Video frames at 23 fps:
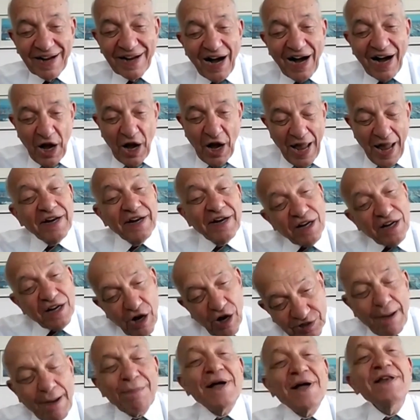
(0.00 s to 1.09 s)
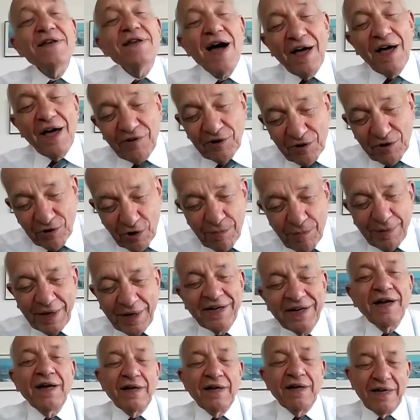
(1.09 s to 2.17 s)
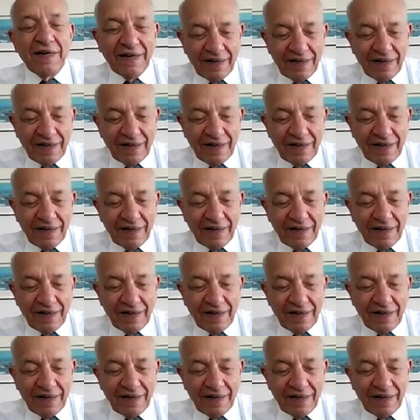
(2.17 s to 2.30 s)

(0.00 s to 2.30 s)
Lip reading: And it goes up another group, and